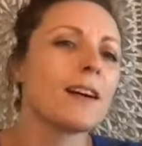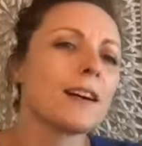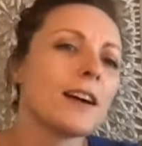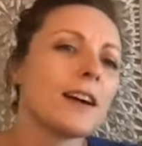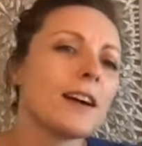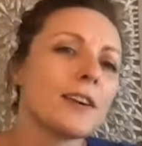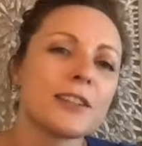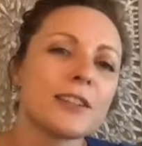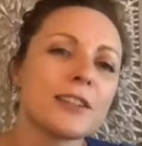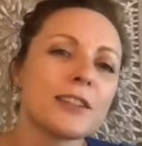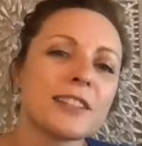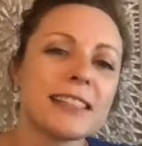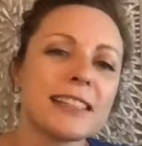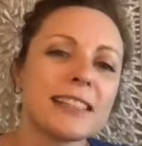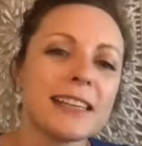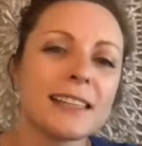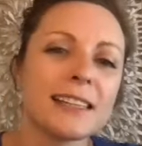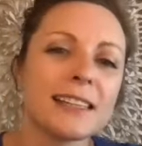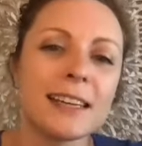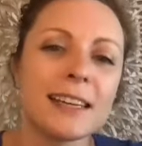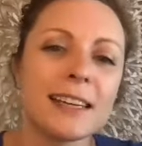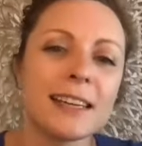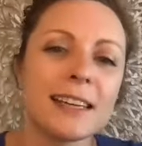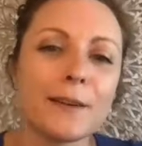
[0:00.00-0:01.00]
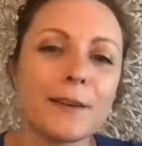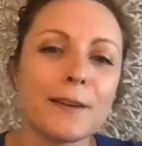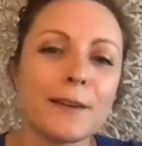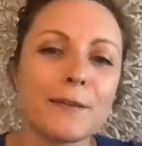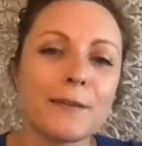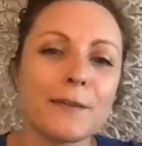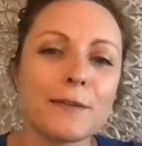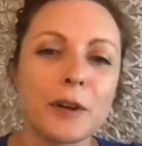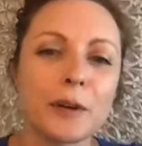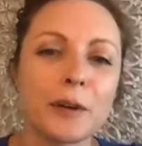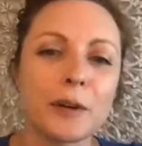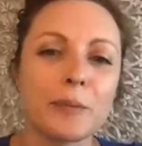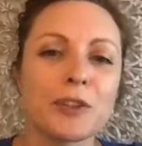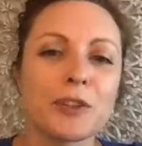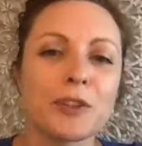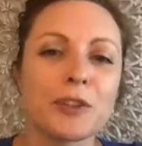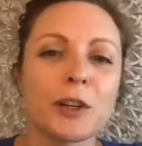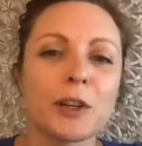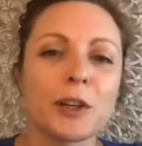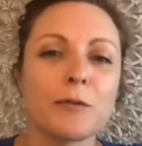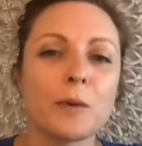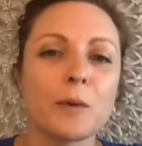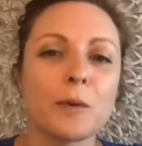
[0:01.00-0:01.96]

our understanding of scripture,